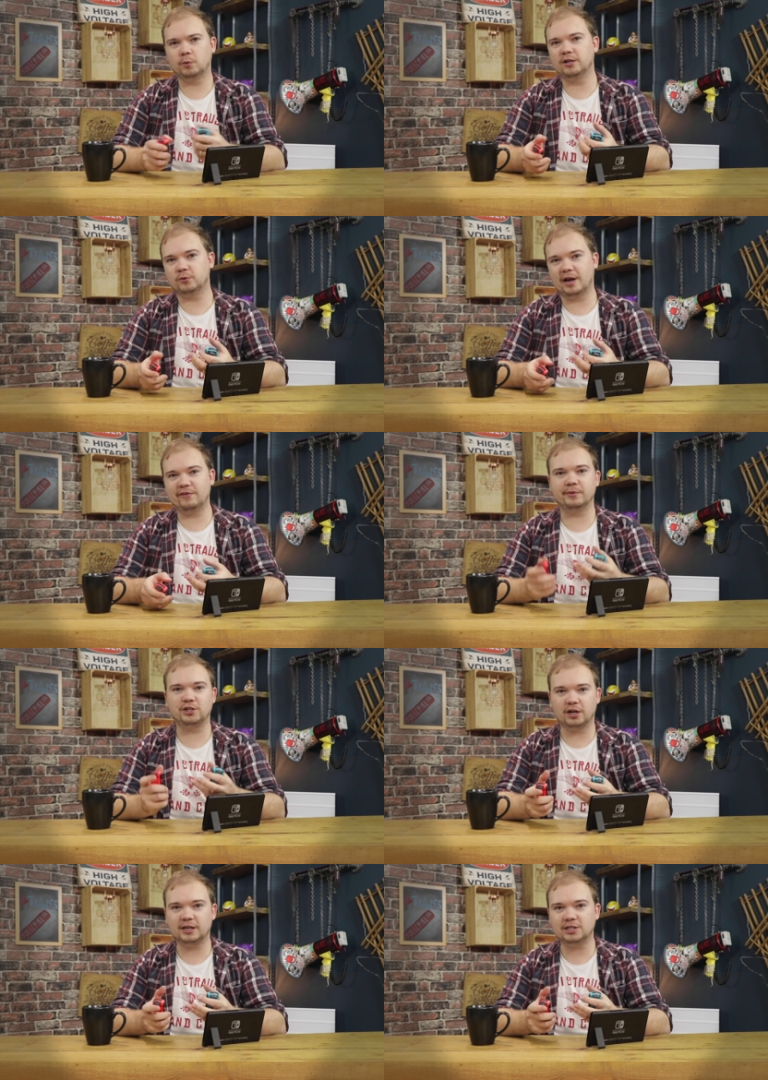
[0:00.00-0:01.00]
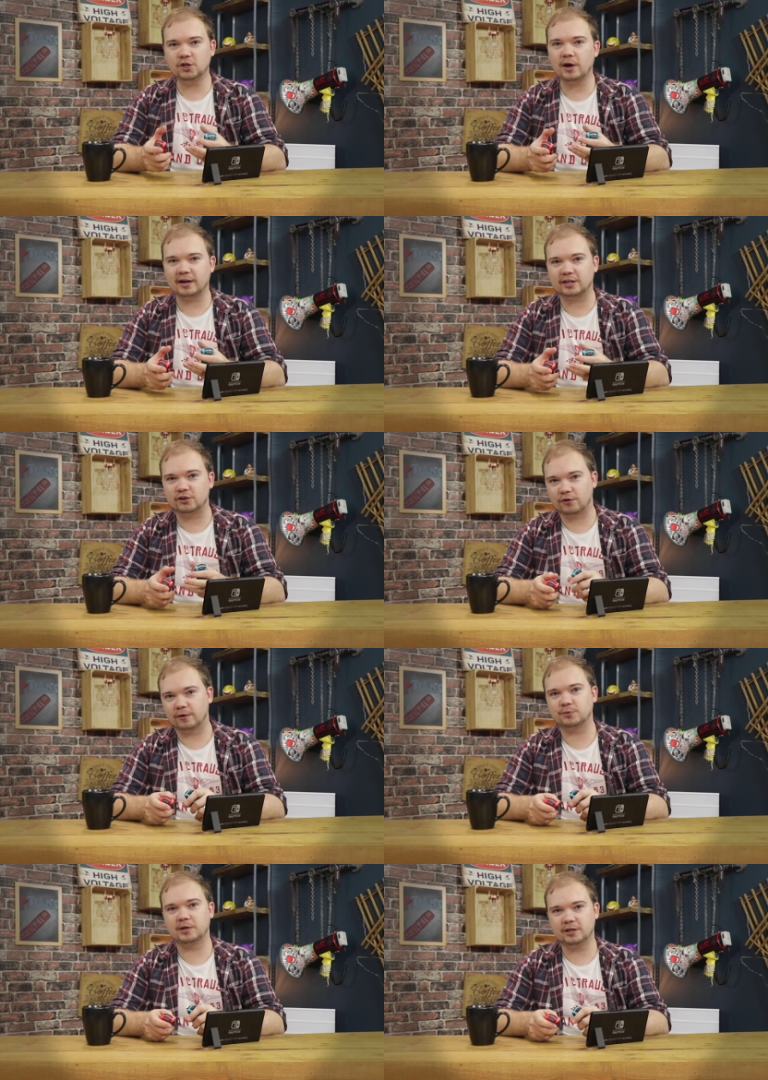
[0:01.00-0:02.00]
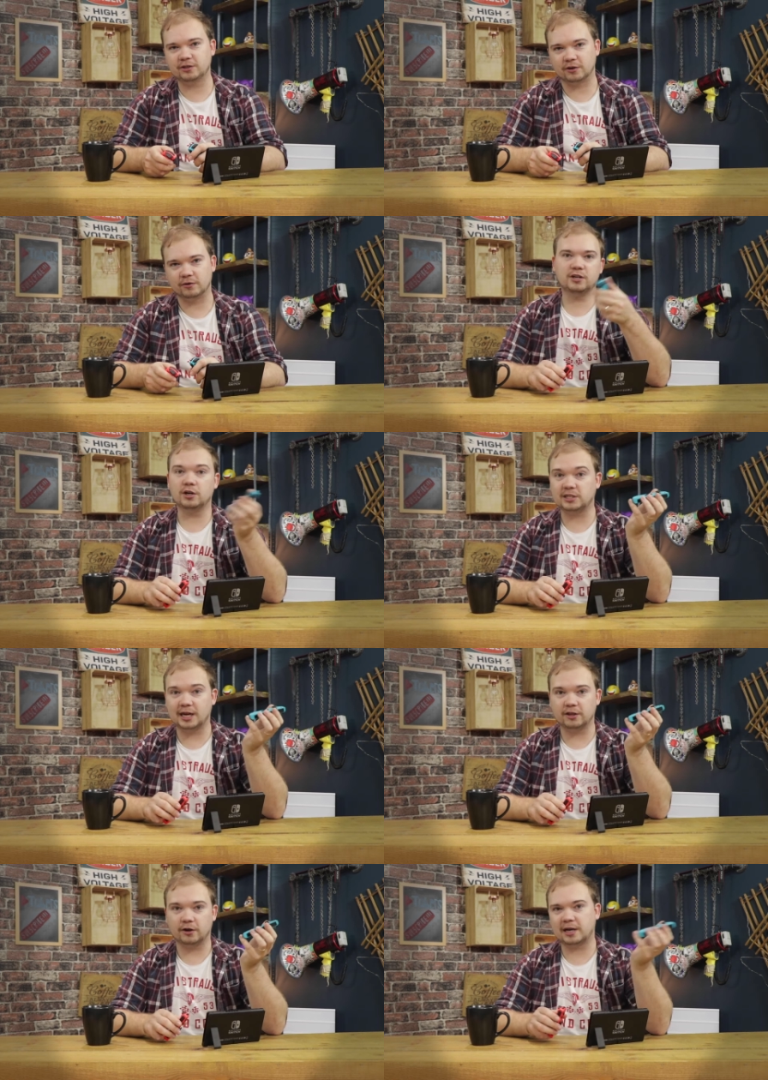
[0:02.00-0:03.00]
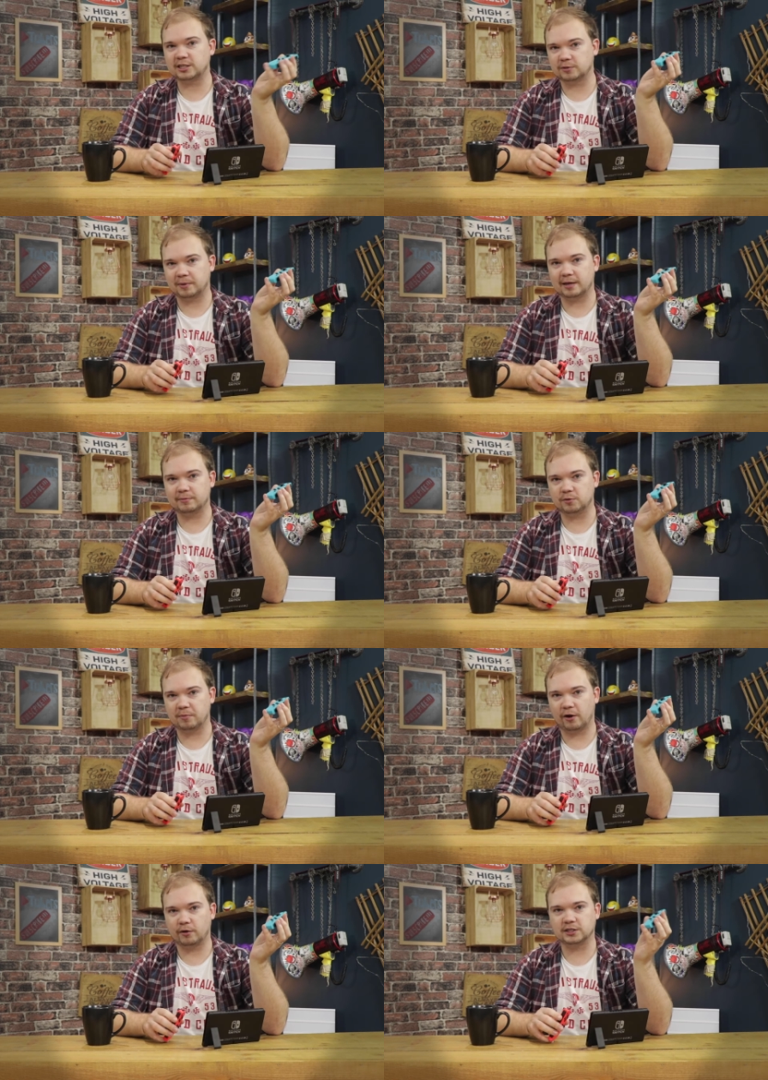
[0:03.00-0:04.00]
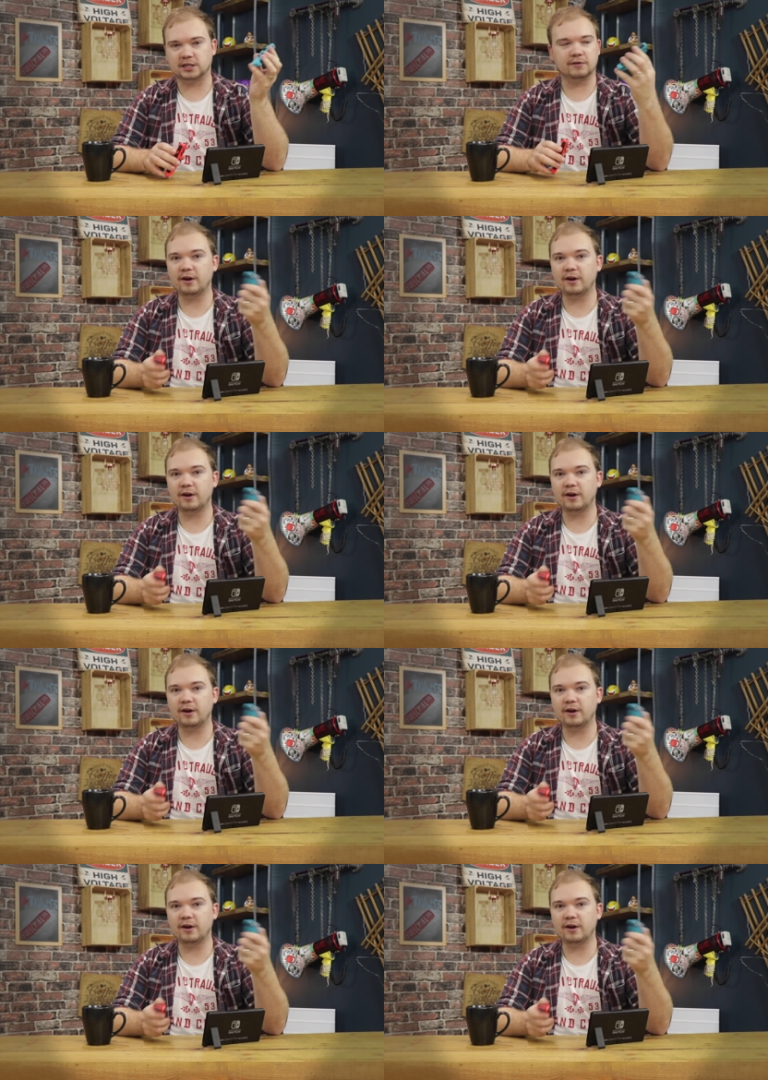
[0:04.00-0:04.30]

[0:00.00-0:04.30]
was a world away from the chunky two-handed controllers we're used to. Gotta say though, as I was playing Super Mario Odyssey,